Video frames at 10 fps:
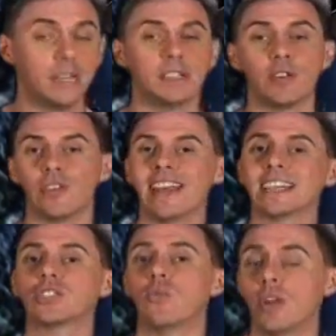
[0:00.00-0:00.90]
So in the
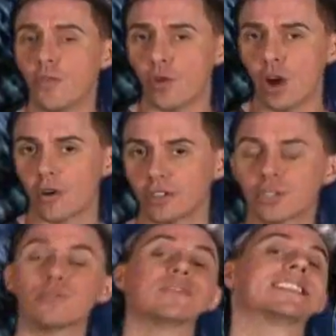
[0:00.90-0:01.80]
next 24 hours
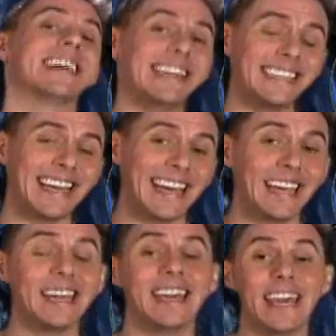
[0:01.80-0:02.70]
through Sunday,
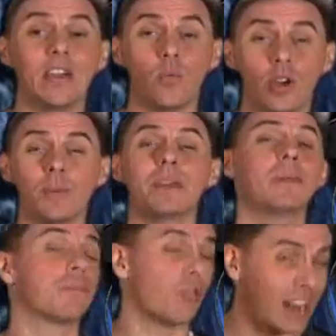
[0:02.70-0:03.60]
it will be
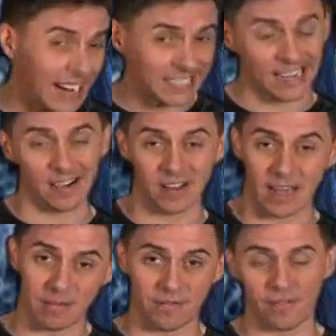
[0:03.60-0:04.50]
breakdown,
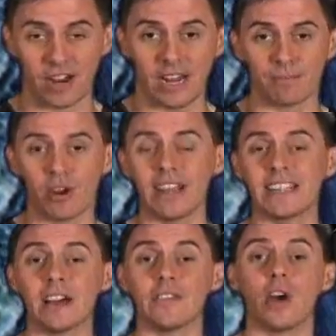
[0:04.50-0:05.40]
I'm afraid.
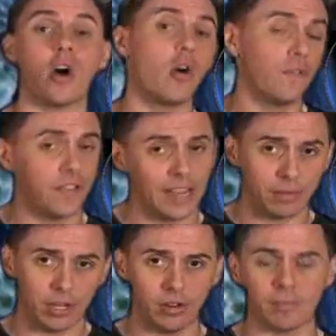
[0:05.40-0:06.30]
Breakdown in the home,
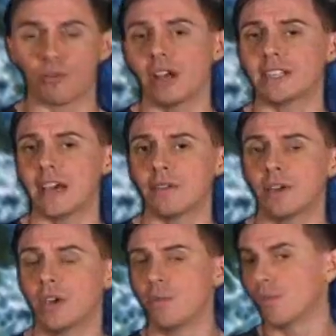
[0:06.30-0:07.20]
family unit, breakdown
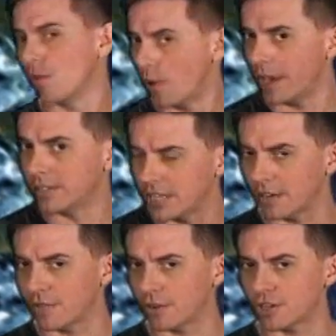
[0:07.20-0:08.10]
with the way you
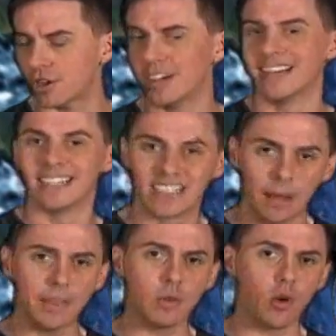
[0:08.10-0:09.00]
self-nurture.
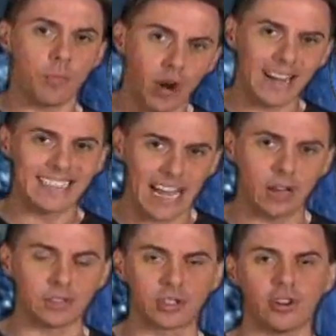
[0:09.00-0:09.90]
Something will break
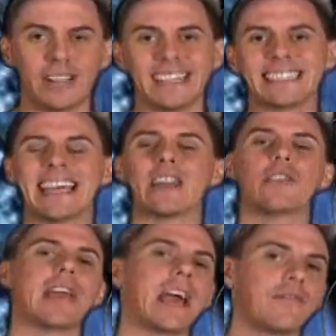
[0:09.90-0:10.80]
down starting
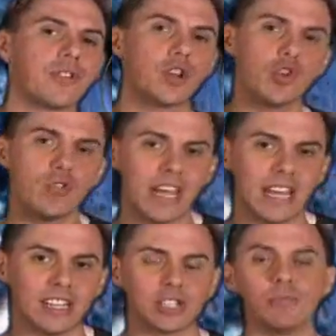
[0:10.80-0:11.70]
Saturday
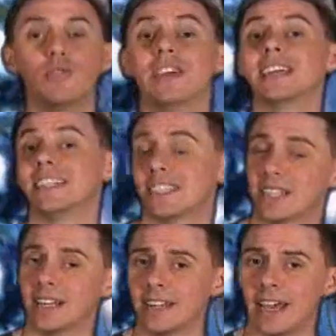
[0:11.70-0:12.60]
afternoon-ish, moving into
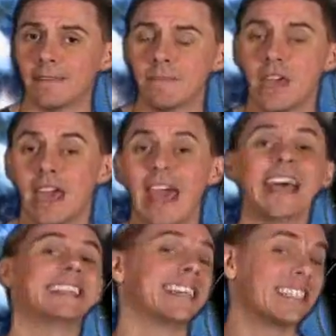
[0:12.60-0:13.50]
Sunday.
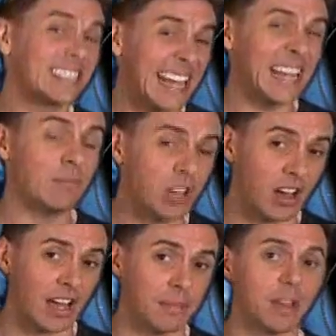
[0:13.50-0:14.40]
At the same
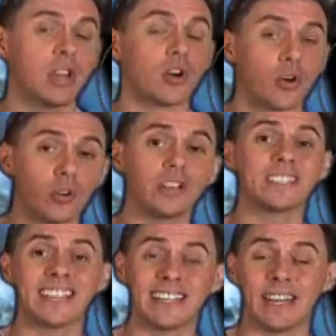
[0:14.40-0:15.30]
time, early
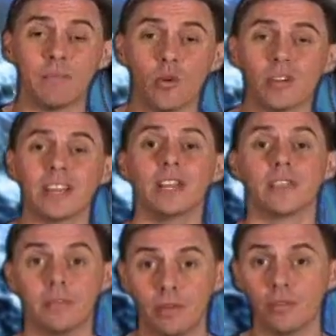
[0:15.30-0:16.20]
Sunday morning,
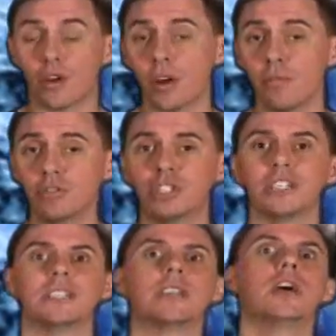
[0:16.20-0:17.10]
the moon, our
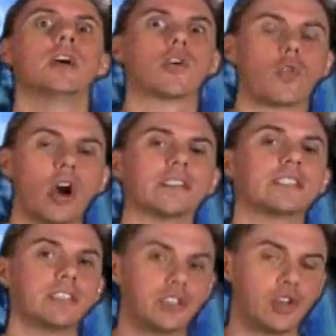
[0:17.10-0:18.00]
emotions,
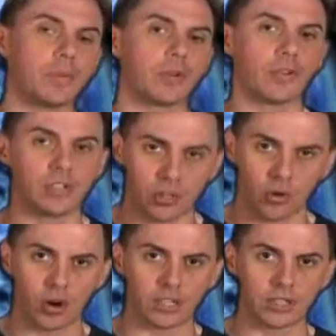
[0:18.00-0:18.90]
crosses Jupiter and
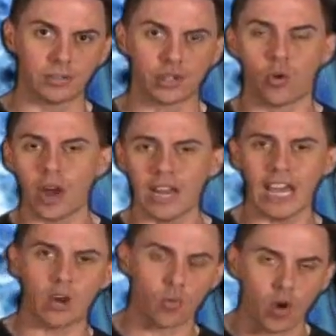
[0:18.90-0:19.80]
Taurus, so it's quite
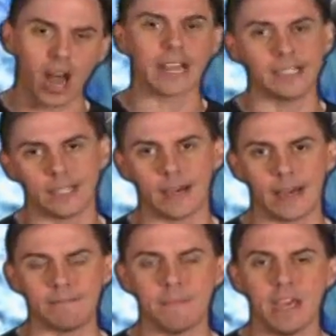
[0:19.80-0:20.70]
a rockin'
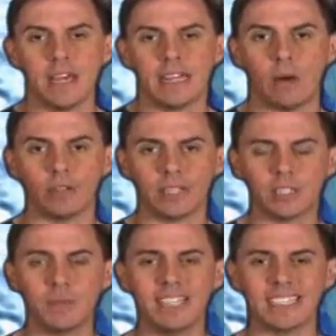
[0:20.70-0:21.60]
time. Now what
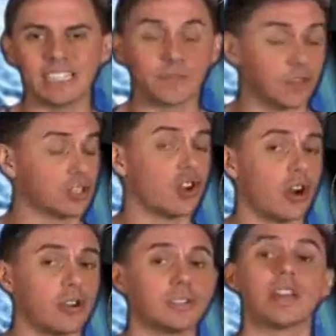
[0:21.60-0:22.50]
this means is, for
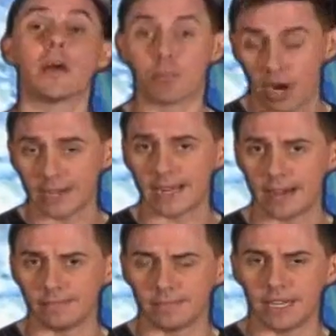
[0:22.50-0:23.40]
starters, a
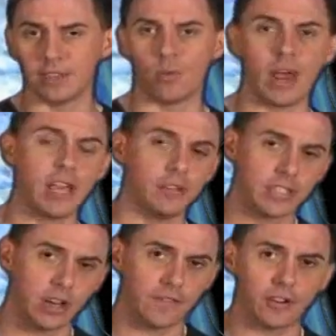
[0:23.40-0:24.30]
breakdown in the way you
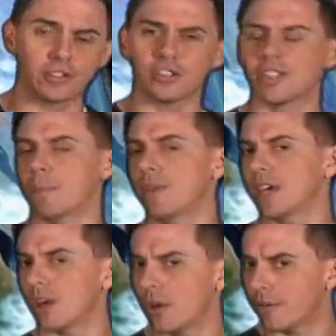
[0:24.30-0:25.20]
self-nurture
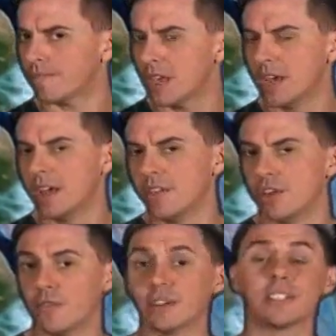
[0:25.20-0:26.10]
something at home. The
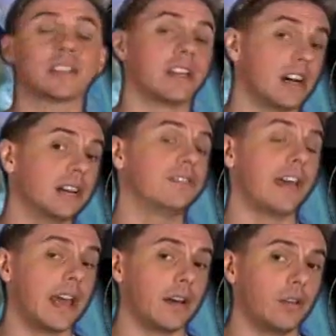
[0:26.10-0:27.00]
universe is going to
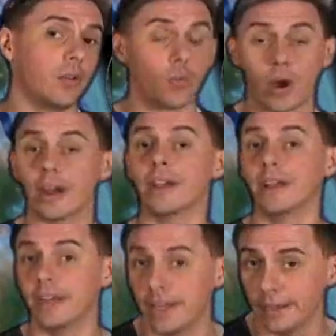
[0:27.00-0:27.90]
unveil where you
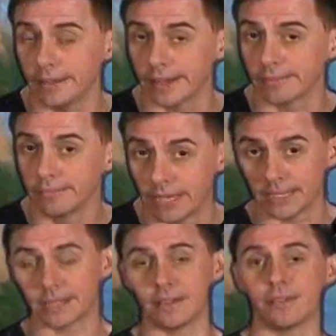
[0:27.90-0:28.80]
need healing,
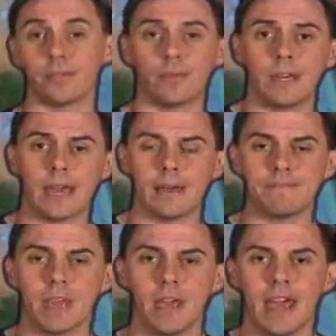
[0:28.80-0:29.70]
basically through the weekend.
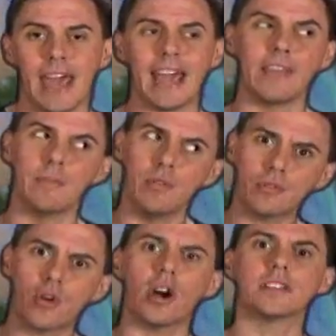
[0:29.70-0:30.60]
And the moon
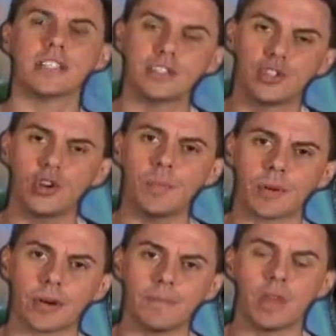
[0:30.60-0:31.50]
crossing
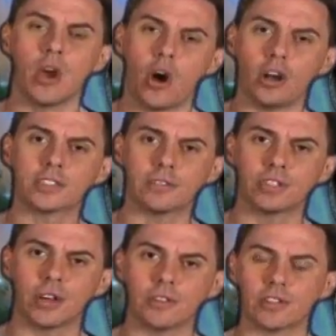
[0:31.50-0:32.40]
Jupiter also
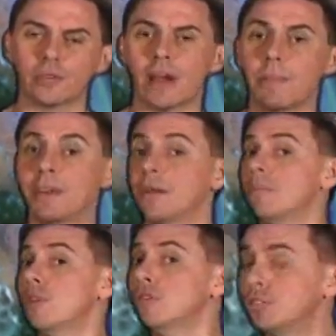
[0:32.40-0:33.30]
shows that there might be an
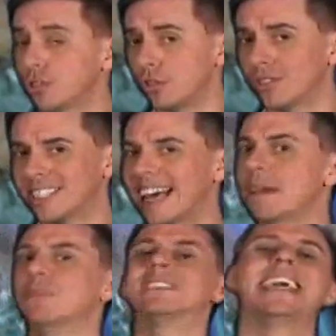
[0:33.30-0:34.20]
emotional
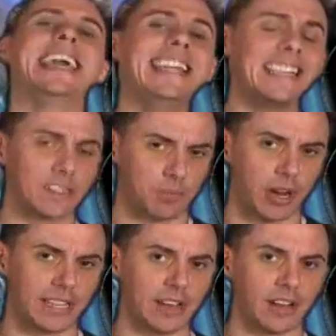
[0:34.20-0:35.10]
simultaneous
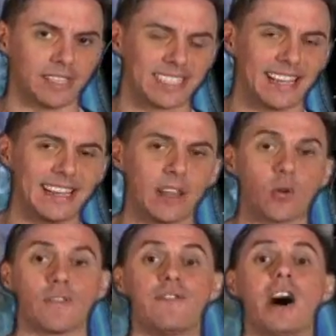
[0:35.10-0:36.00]
breakdown on Sunday
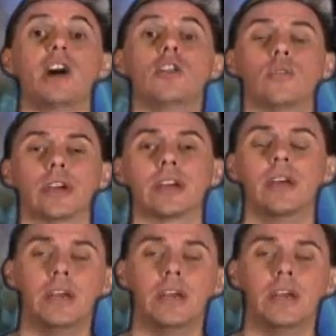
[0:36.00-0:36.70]
or following